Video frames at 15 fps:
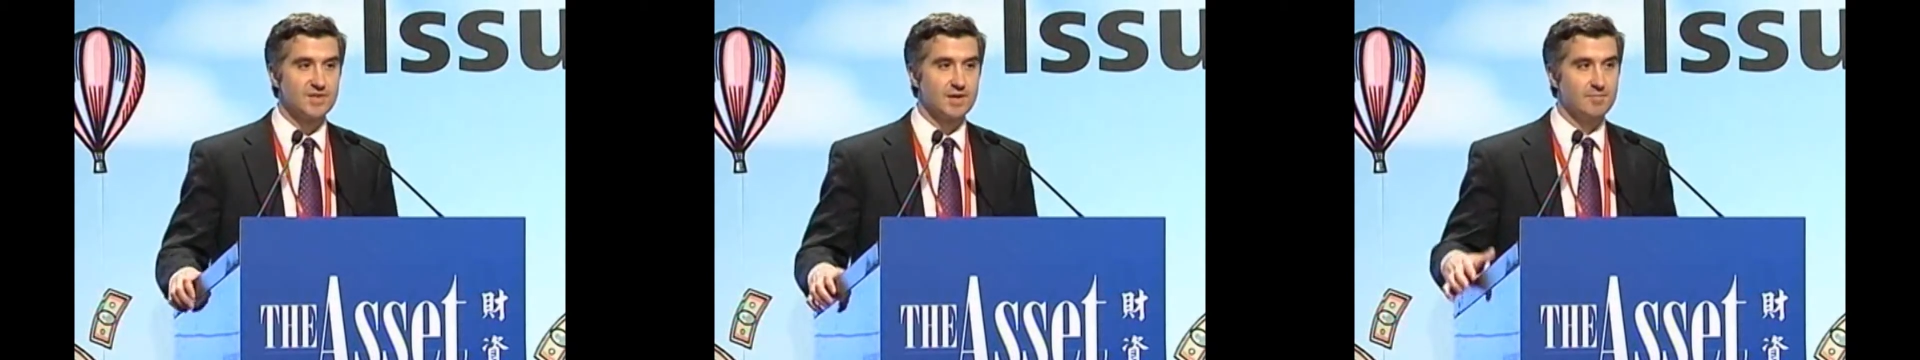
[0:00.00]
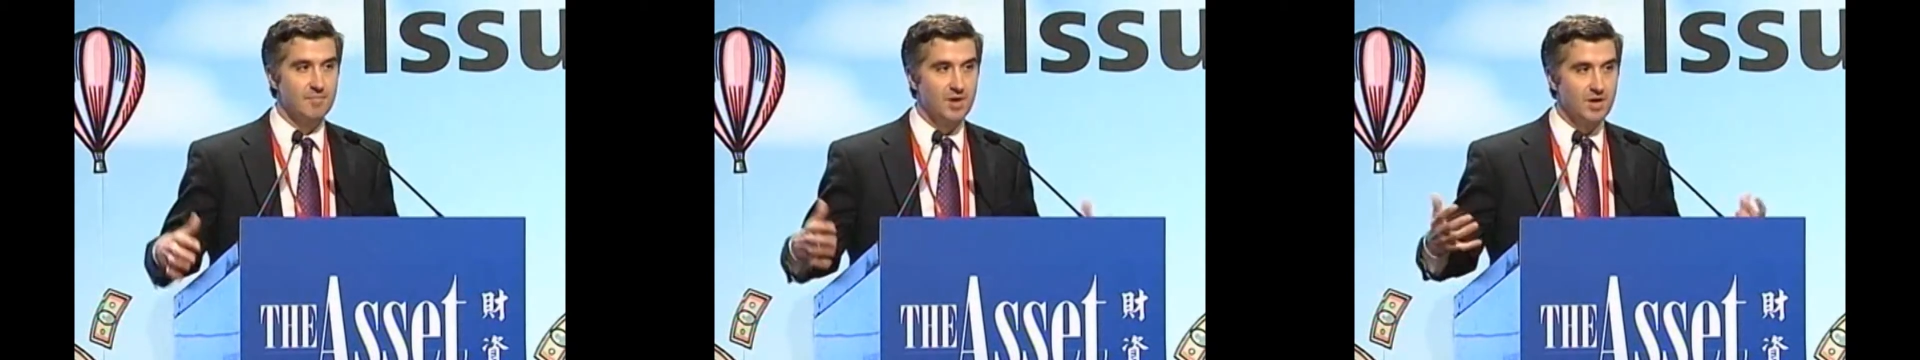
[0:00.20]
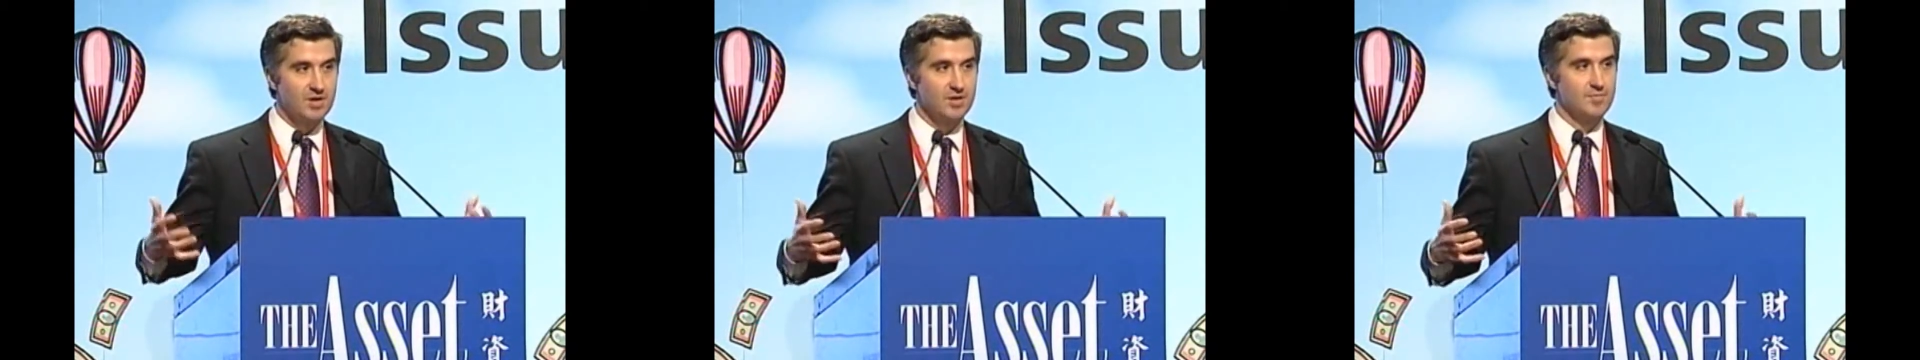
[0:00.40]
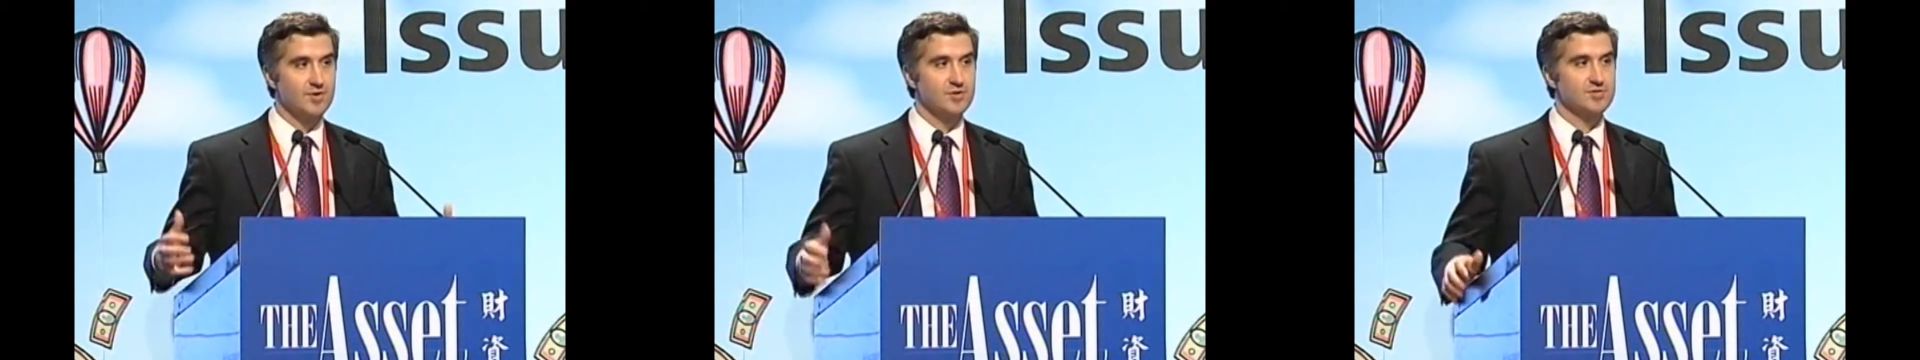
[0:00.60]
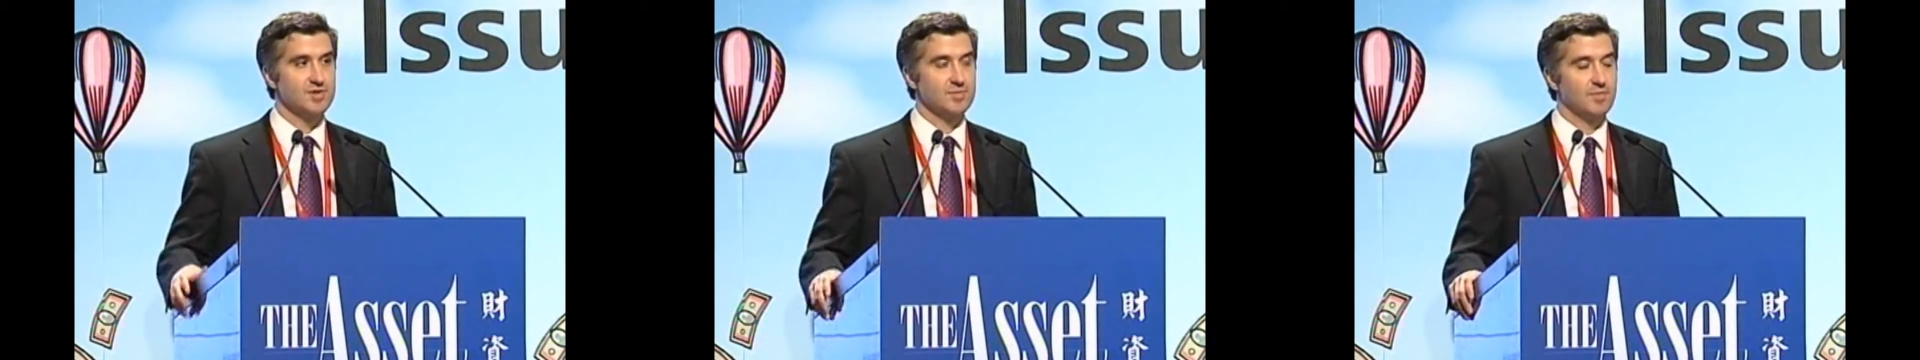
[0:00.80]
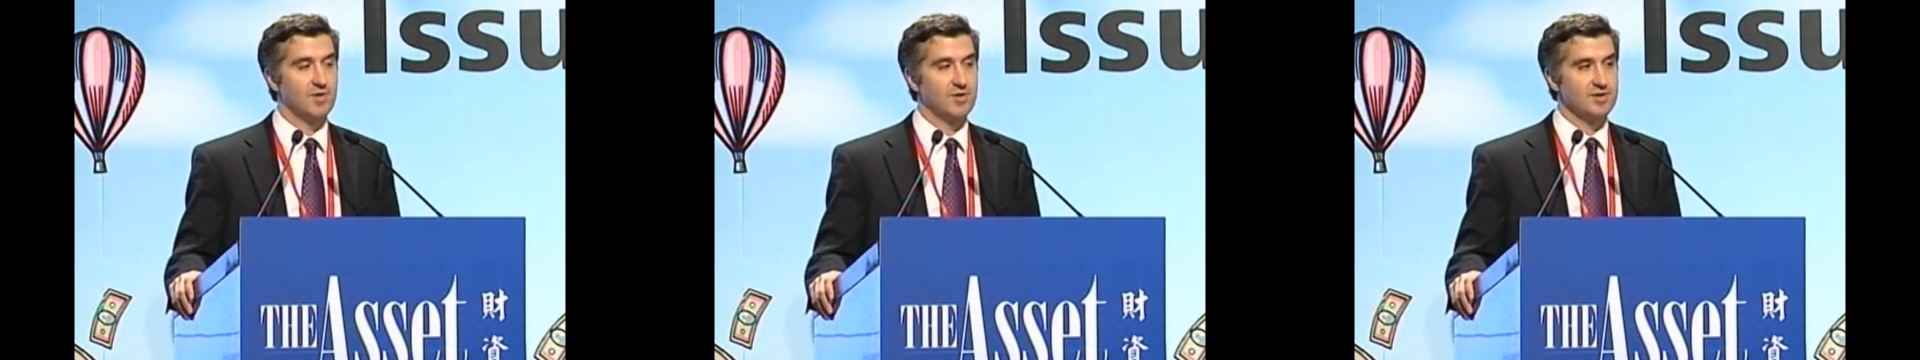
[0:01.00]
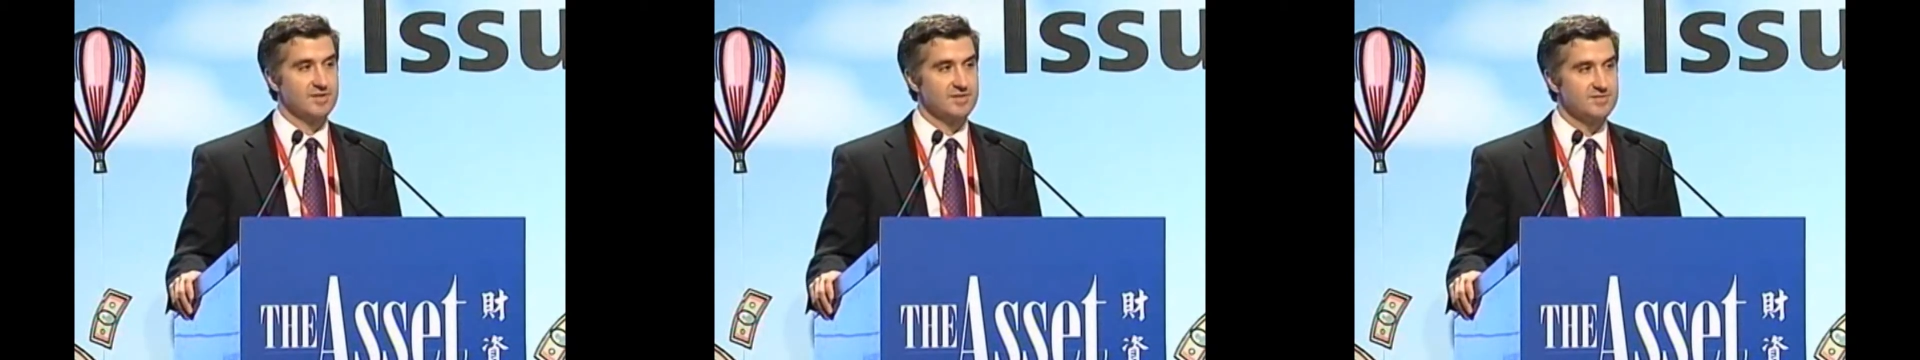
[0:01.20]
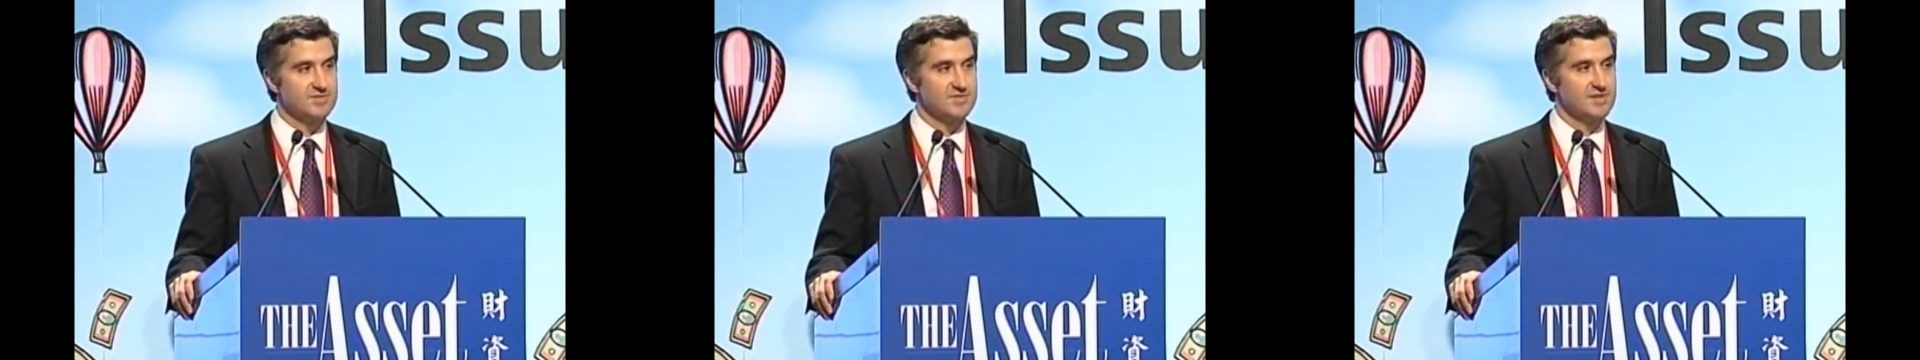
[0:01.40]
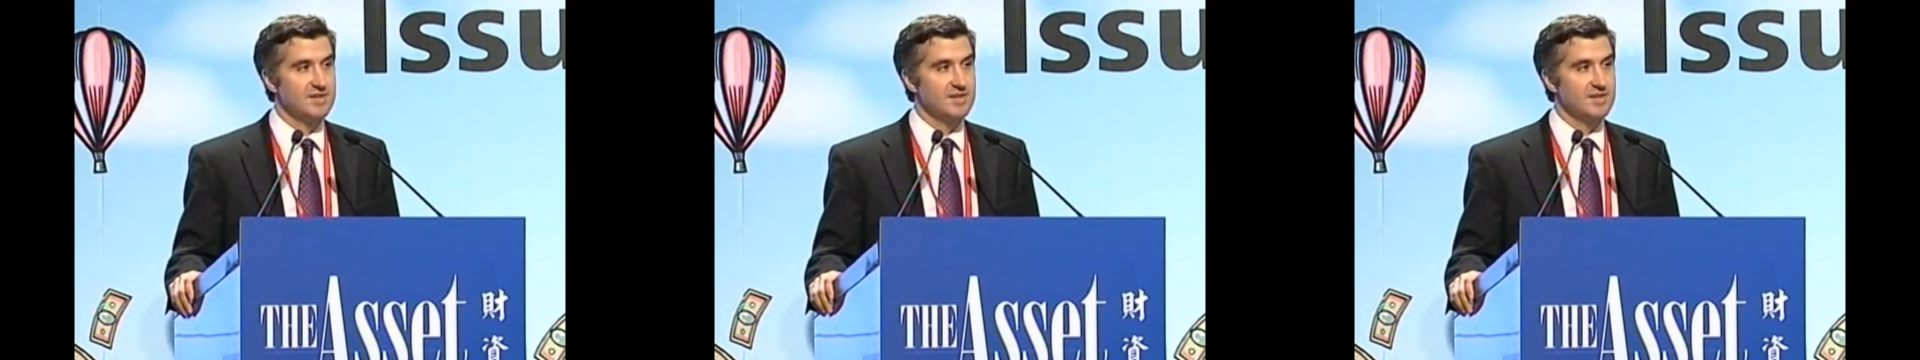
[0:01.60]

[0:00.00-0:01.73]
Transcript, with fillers: among emerging markets